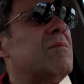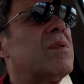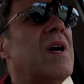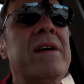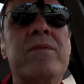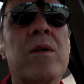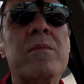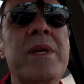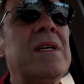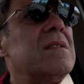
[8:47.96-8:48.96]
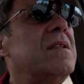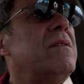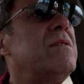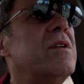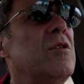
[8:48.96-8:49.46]
pray for me,
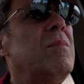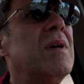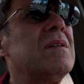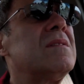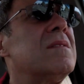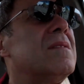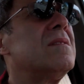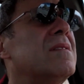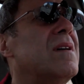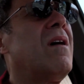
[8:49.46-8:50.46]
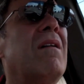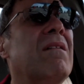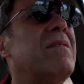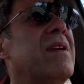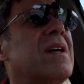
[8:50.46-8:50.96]
YouTube,
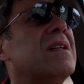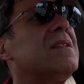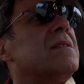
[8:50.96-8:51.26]
all of you.